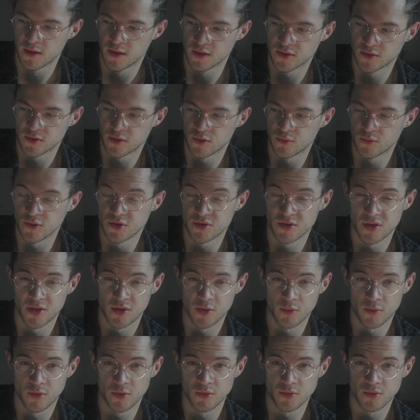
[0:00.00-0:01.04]
And so the reason I don't
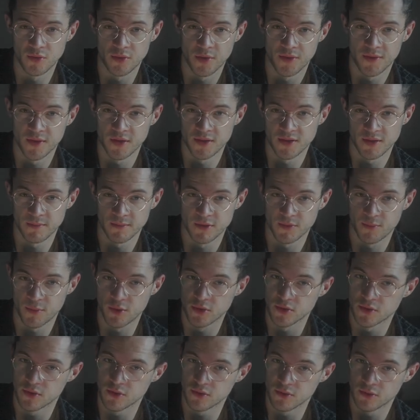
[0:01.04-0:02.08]
want to do the things I'm
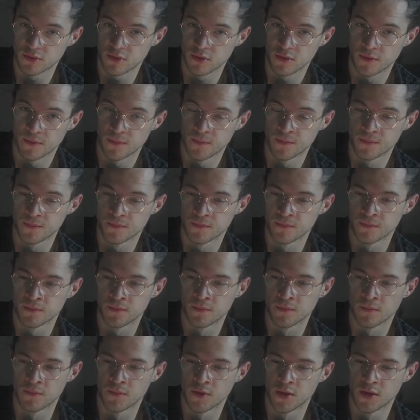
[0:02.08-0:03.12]
supposed to do
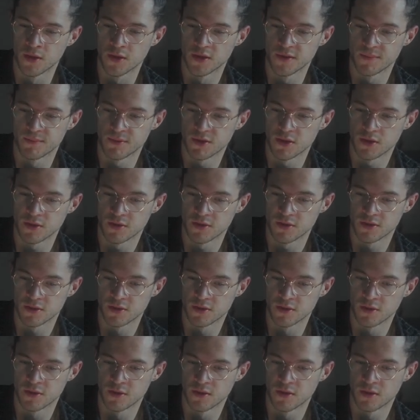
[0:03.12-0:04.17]
is
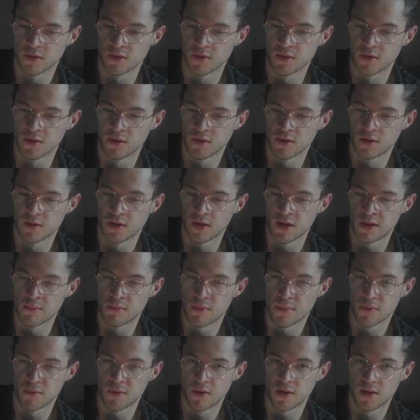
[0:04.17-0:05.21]
because
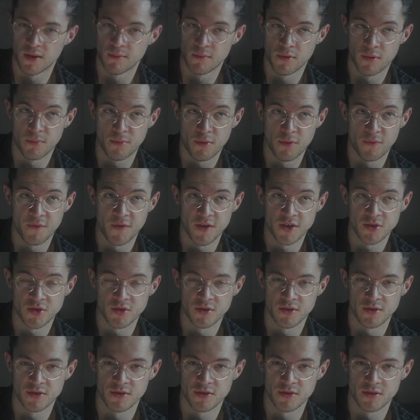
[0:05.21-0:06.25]
I'm a
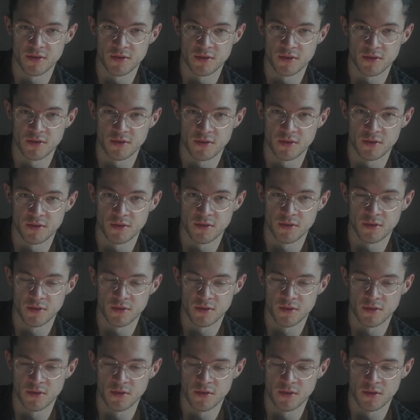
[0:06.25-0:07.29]
perfectionist.
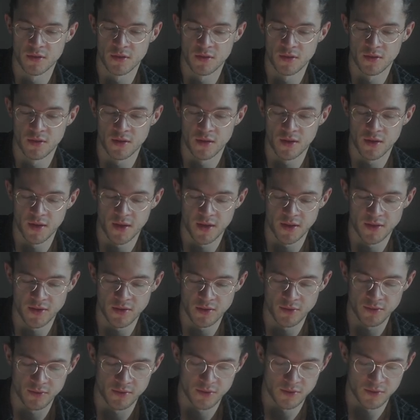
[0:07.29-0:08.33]
I
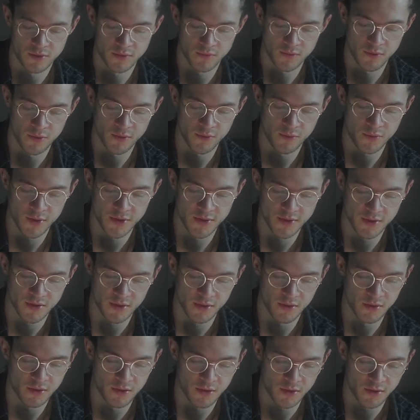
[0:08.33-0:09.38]
don't want to risk
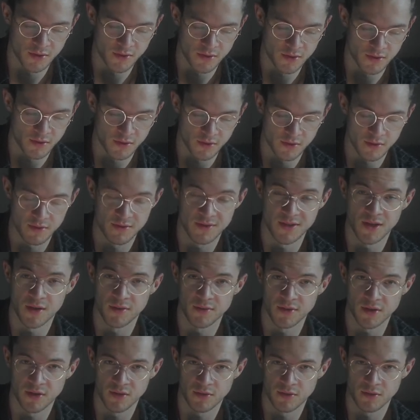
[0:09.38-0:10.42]
not
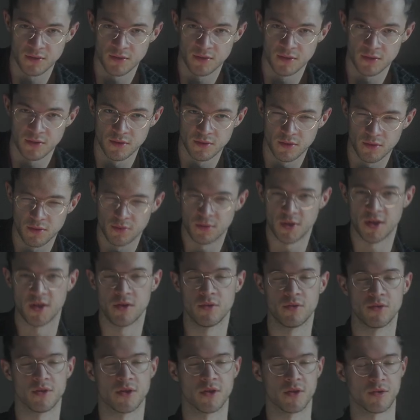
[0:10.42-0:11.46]
sounding good and
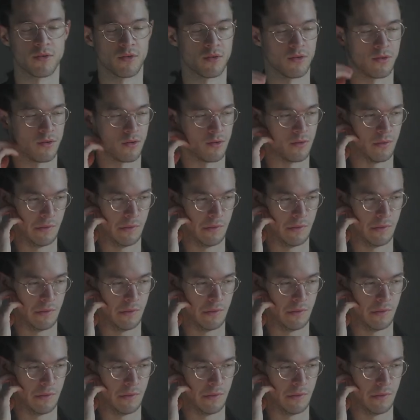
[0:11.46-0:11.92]
looking good.